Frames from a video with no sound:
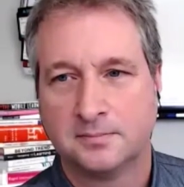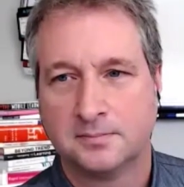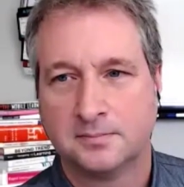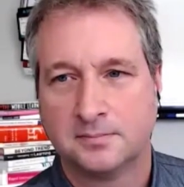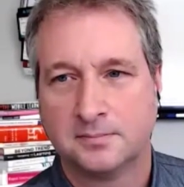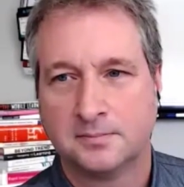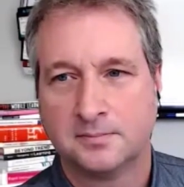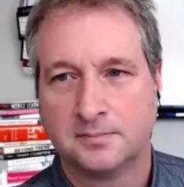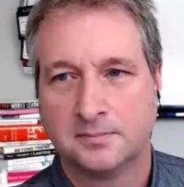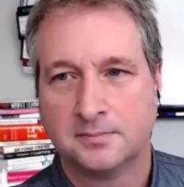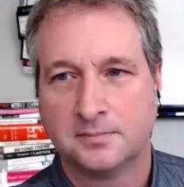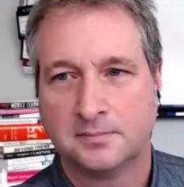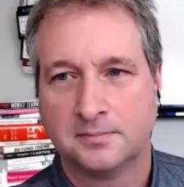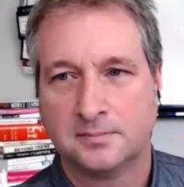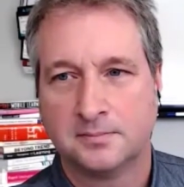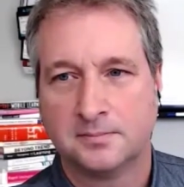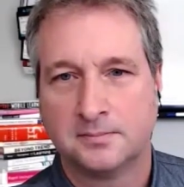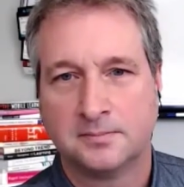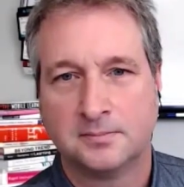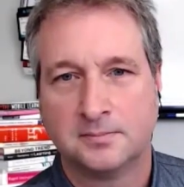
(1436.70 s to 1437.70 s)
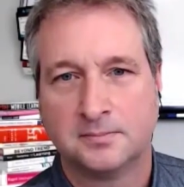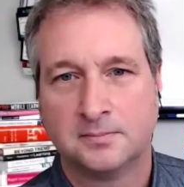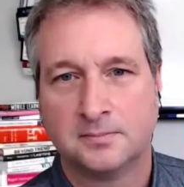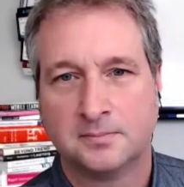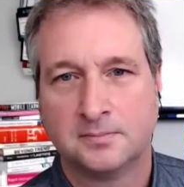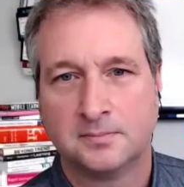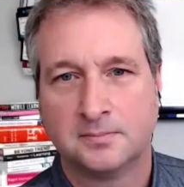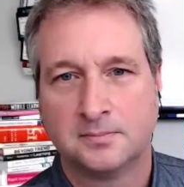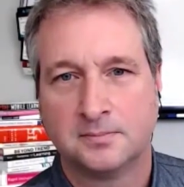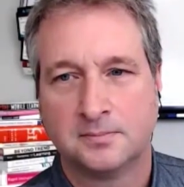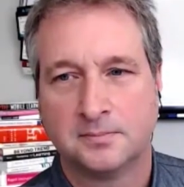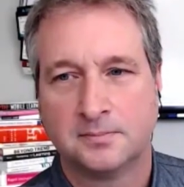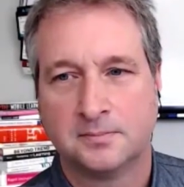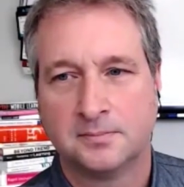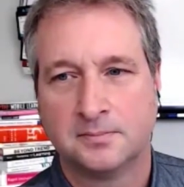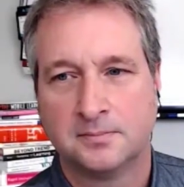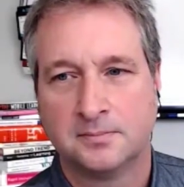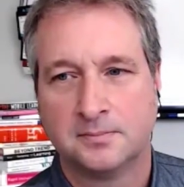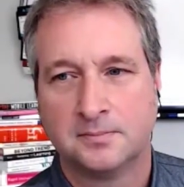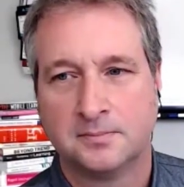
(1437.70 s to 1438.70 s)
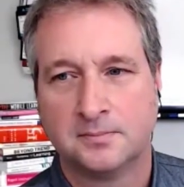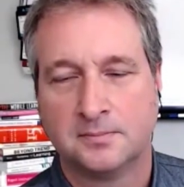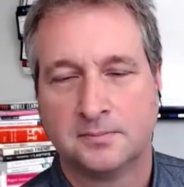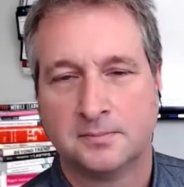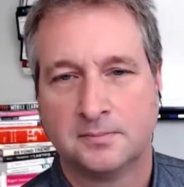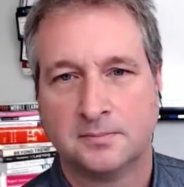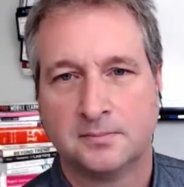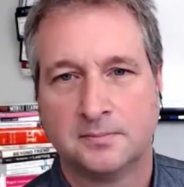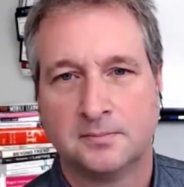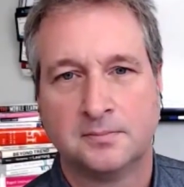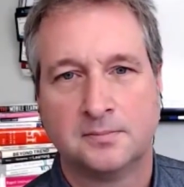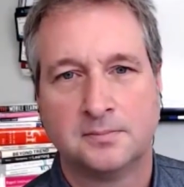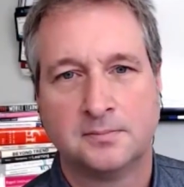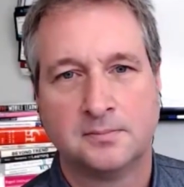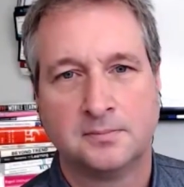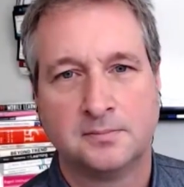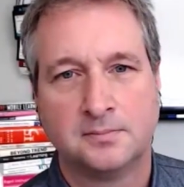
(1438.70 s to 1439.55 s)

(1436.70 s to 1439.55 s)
(not speaking)